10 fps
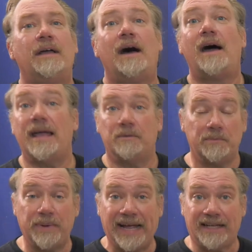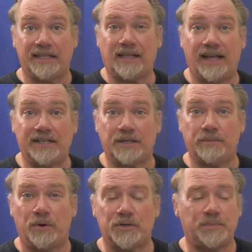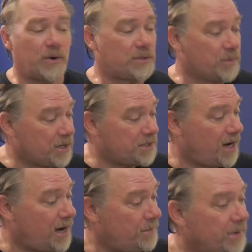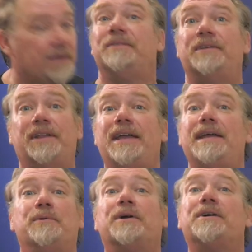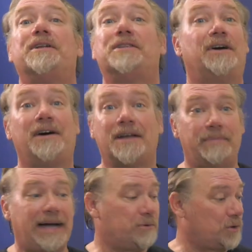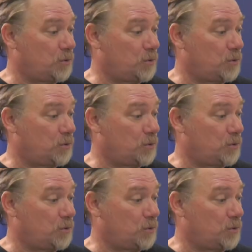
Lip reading: All right, we're back in the Classic Motorsports Workshop. Today we're gonna talk about